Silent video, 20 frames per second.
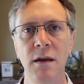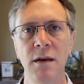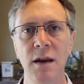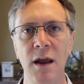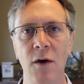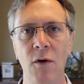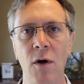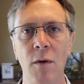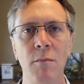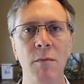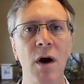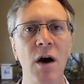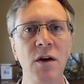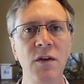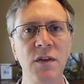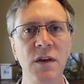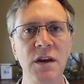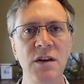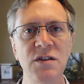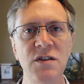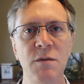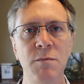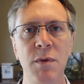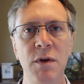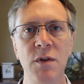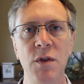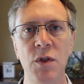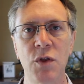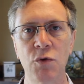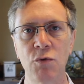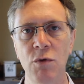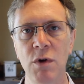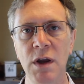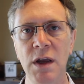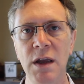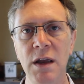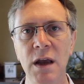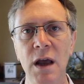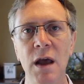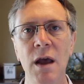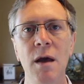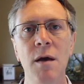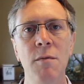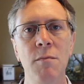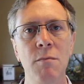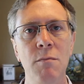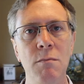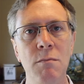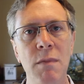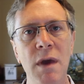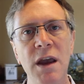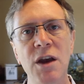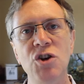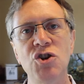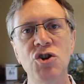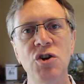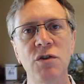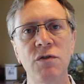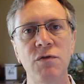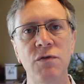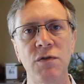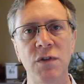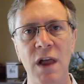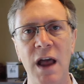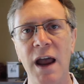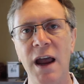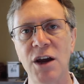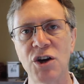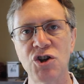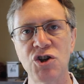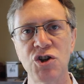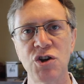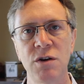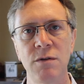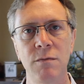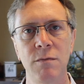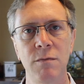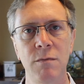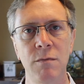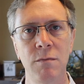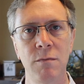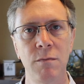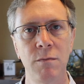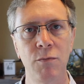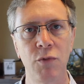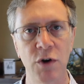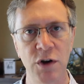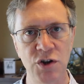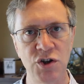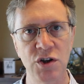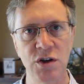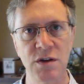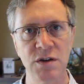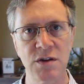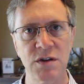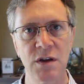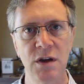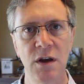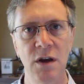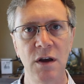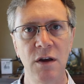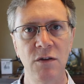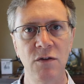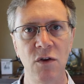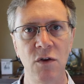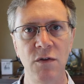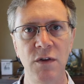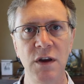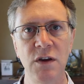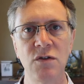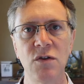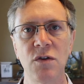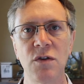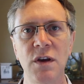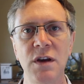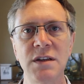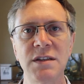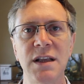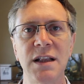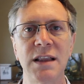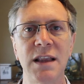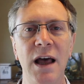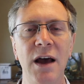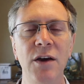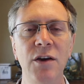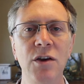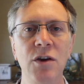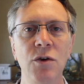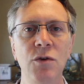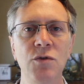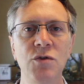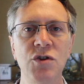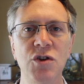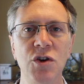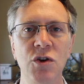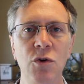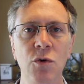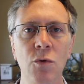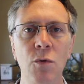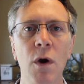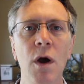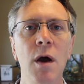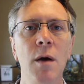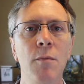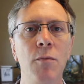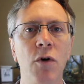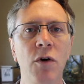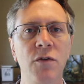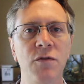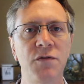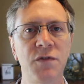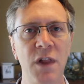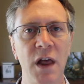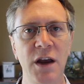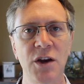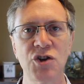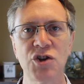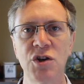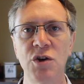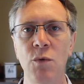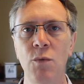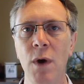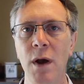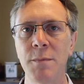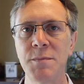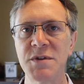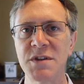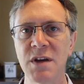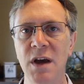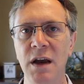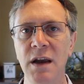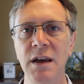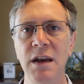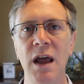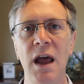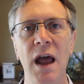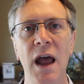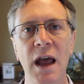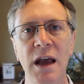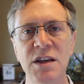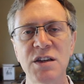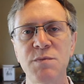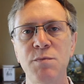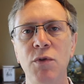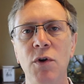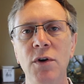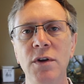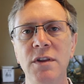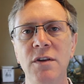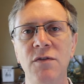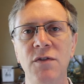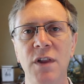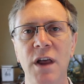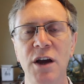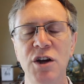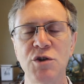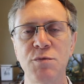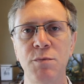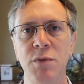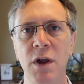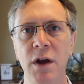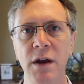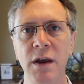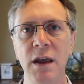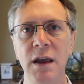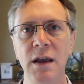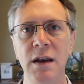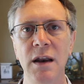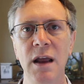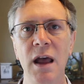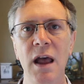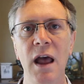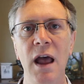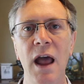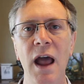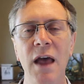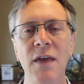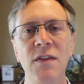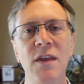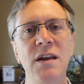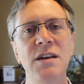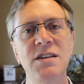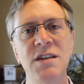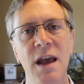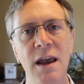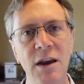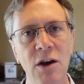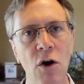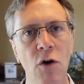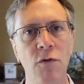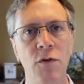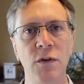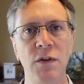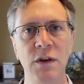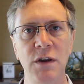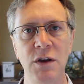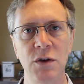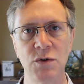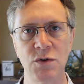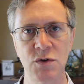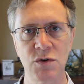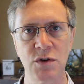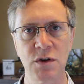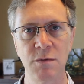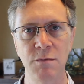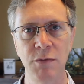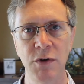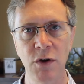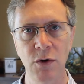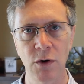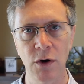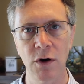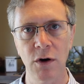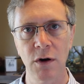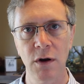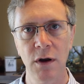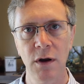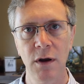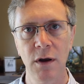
Now, among these have been three major flash breaches. So these are things that allow you to put flash in a website, exploit the flash plugin, and then take over the user's computer.